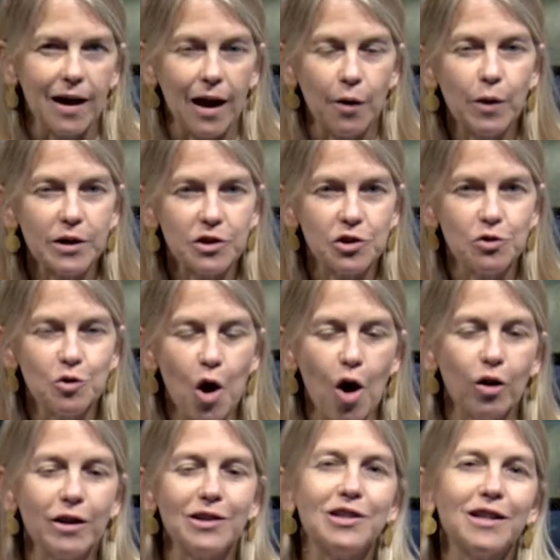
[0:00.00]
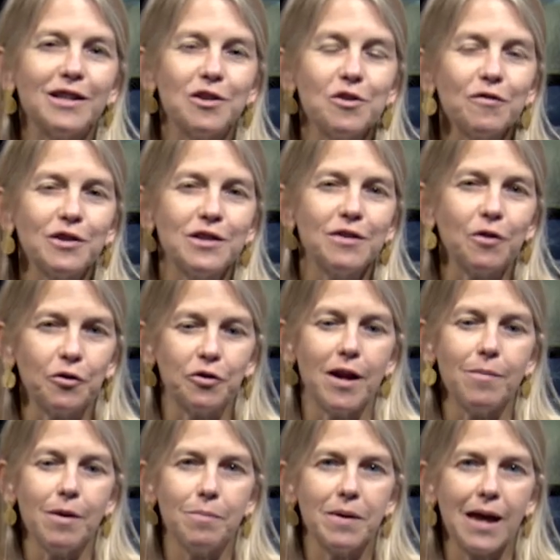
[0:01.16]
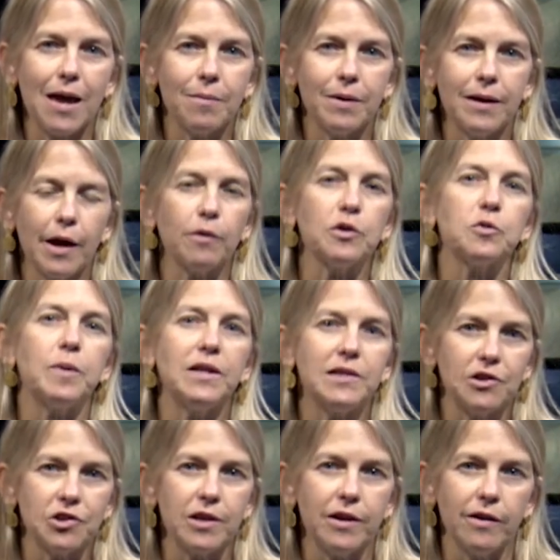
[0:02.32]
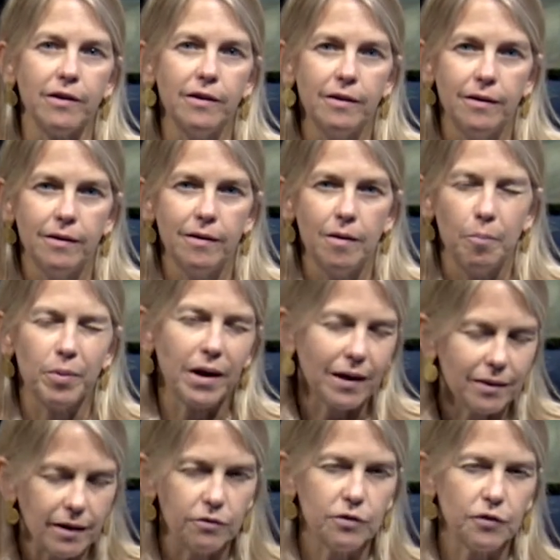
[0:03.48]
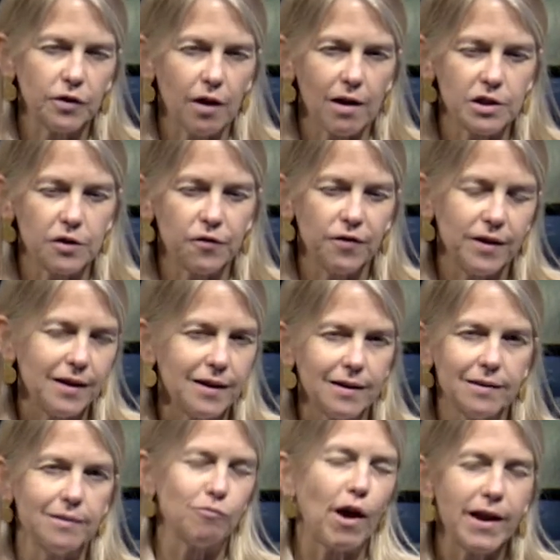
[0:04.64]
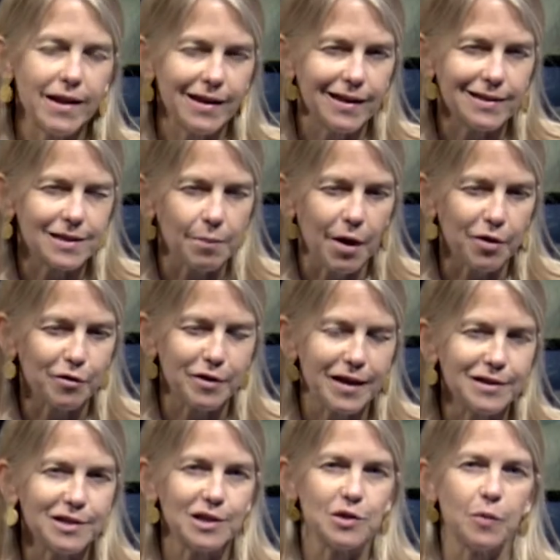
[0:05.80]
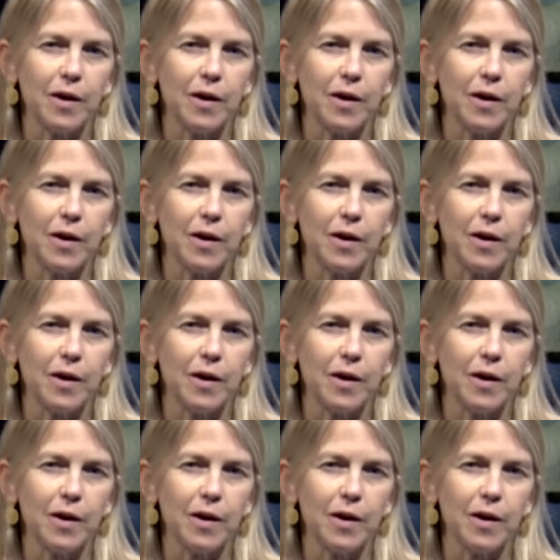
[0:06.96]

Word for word: I went to college at the University of Notre Dame and became an aerospace engineer, but I loved philosophy and writing and some other things as